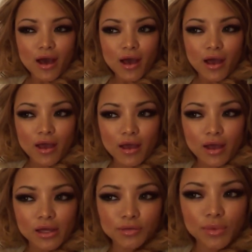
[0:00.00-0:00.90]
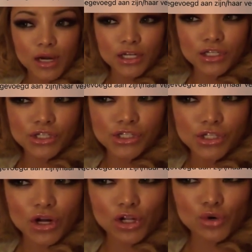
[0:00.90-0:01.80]
and my
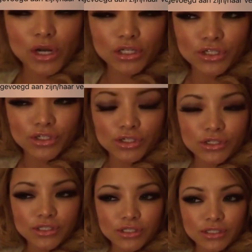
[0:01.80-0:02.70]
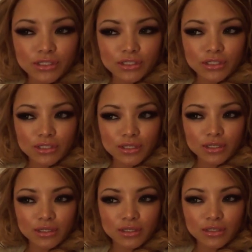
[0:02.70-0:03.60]
Jolly Ranchers
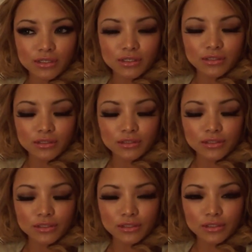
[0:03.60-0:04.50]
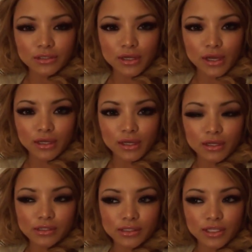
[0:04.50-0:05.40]
and I can't
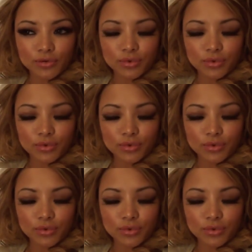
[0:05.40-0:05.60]
sleep.